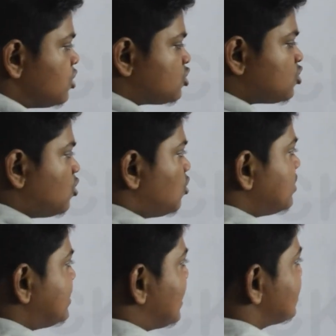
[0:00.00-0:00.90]

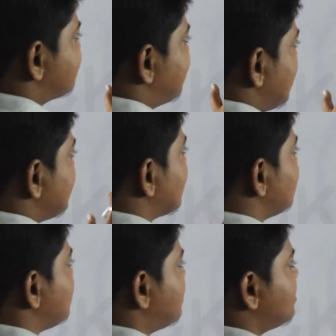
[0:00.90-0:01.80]
So the
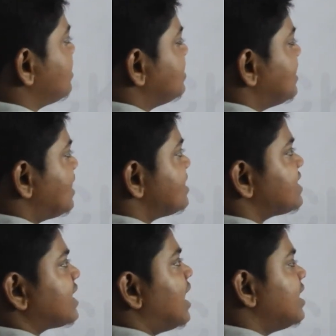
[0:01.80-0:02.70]
spherical mirror, that is
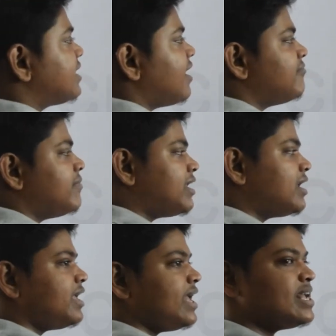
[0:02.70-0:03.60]
the concave
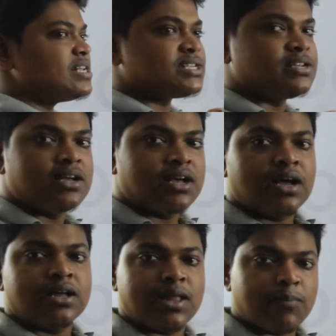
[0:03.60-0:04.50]
mirror, is
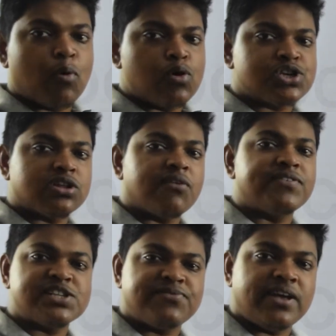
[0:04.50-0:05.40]
the portion of
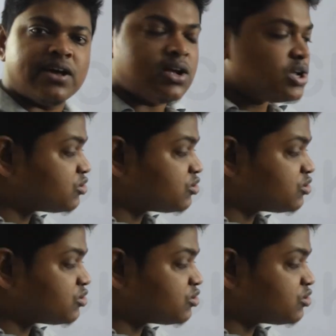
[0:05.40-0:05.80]
a sphere.